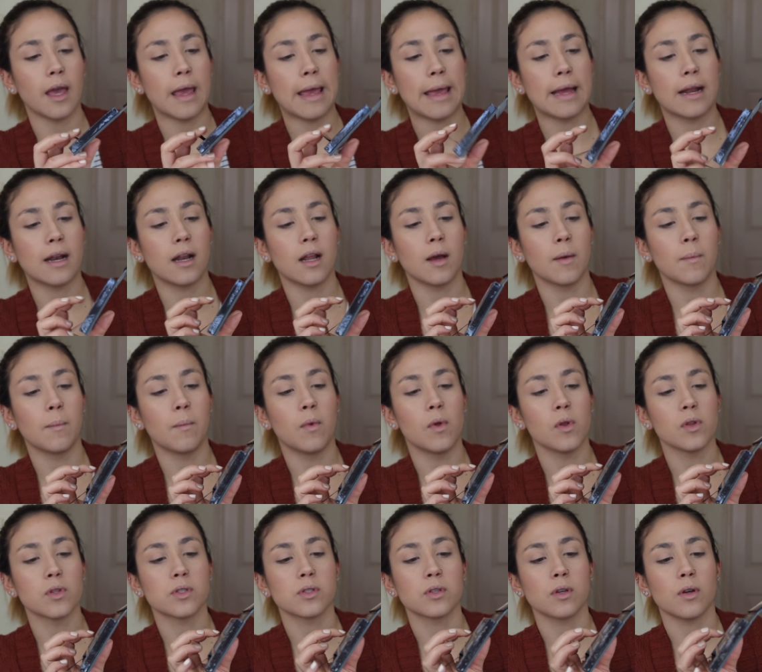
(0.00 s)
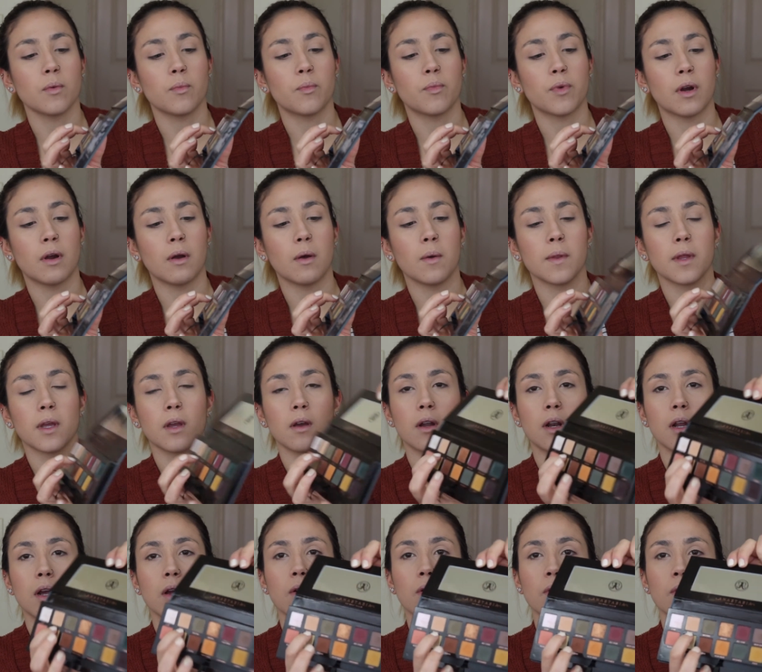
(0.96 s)
and I'm also probably
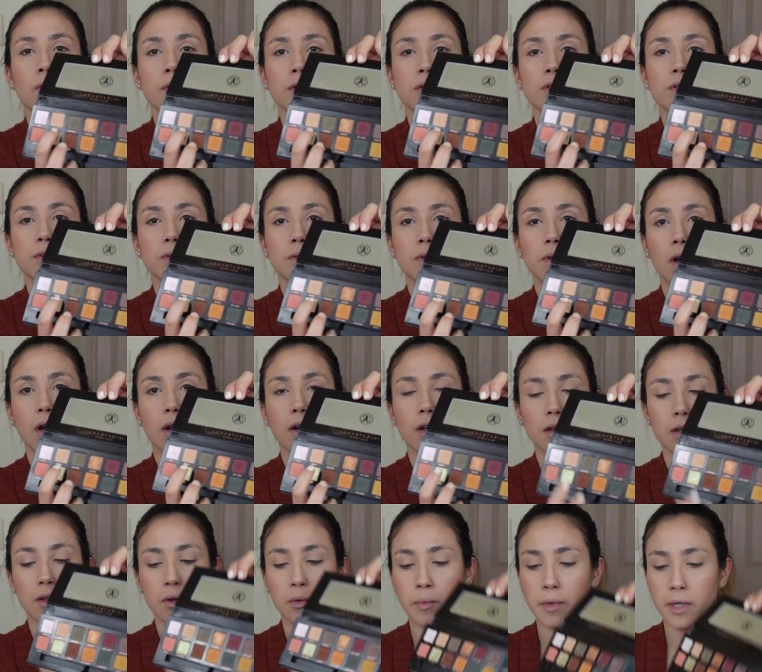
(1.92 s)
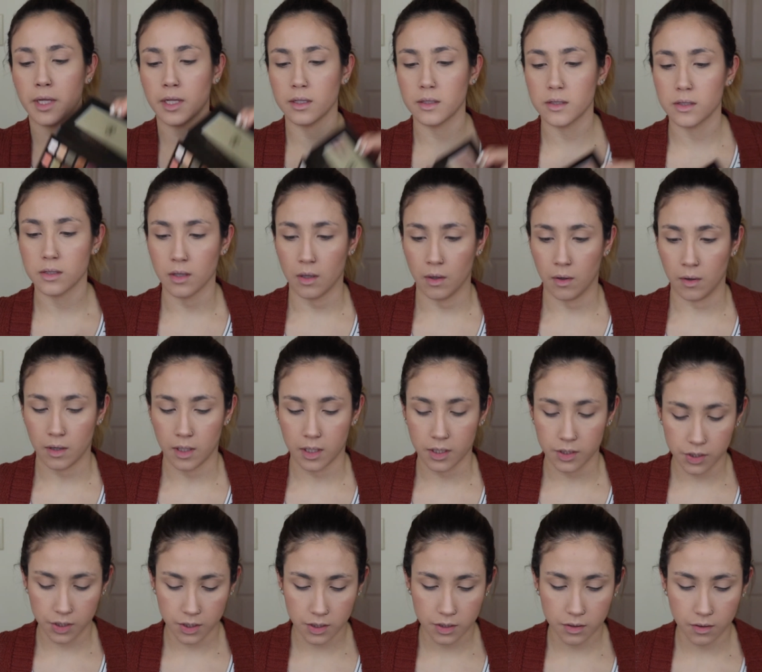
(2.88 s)
gonna go into Dawn a little bit, so
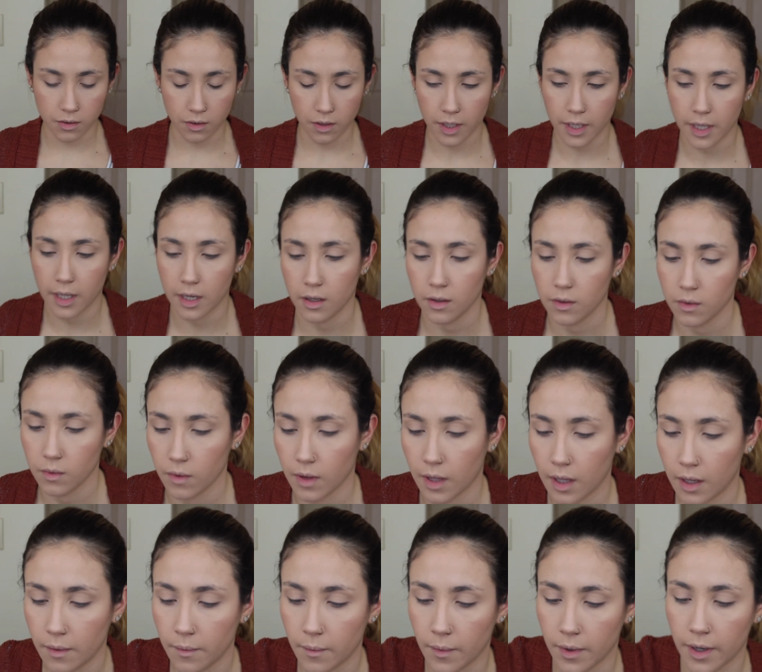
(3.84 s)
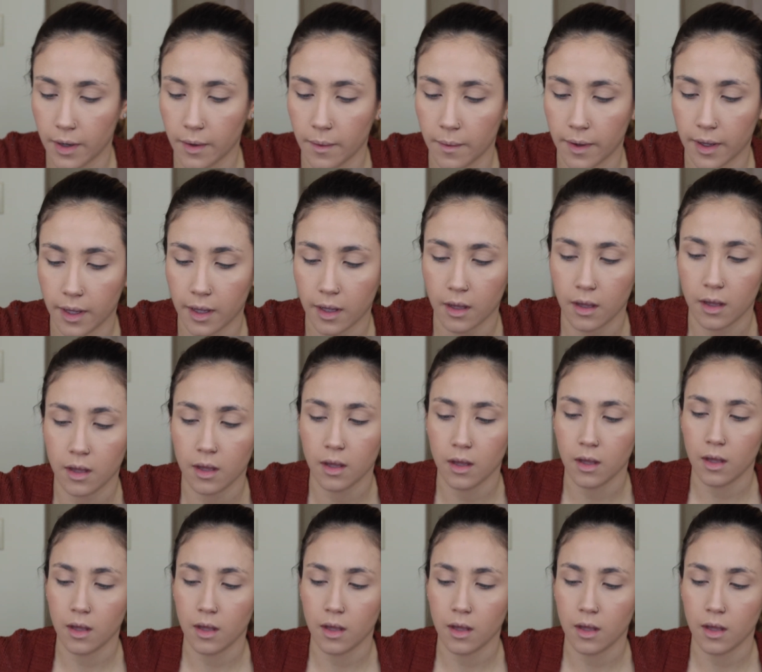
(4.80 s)
let's just go ahead and do that right away.